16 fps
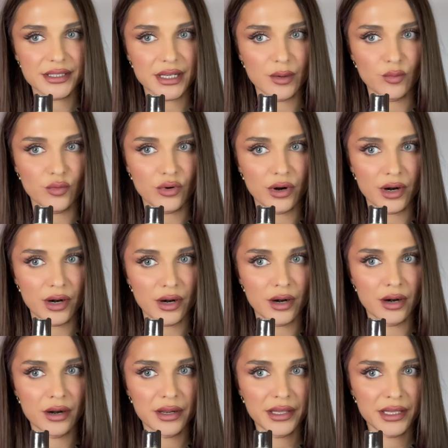
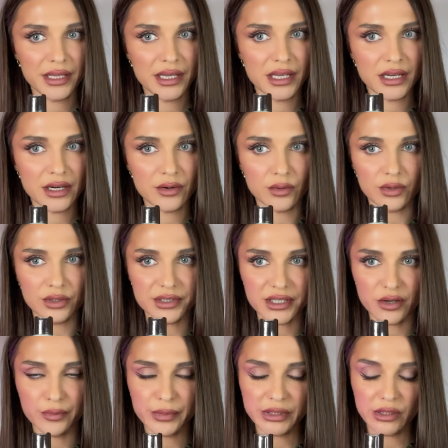somewhere here or
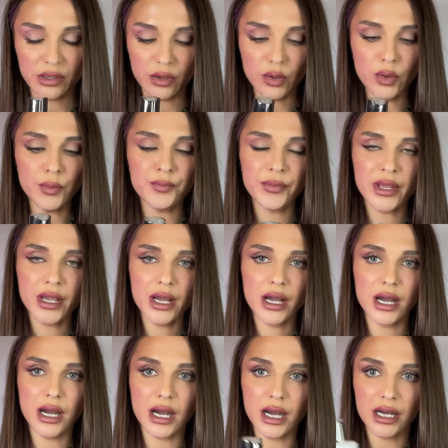down below,
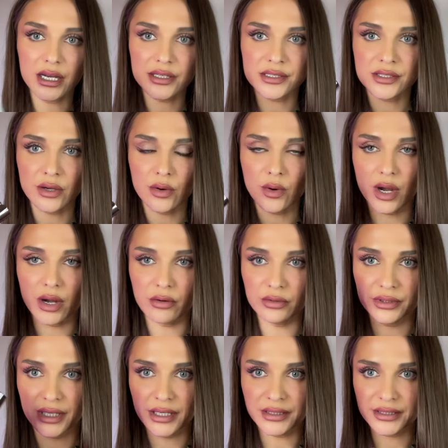so I
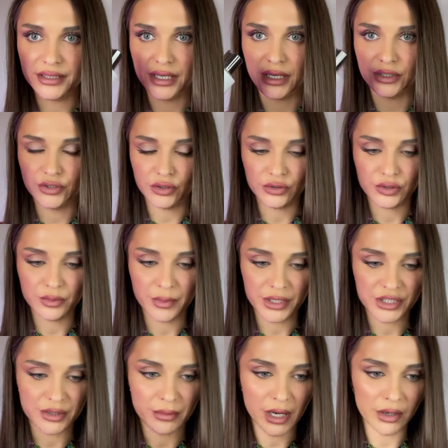will not talk too
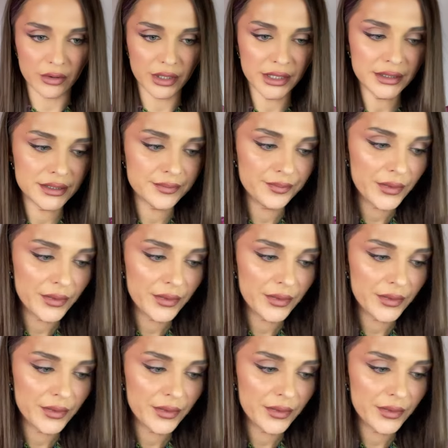much about it.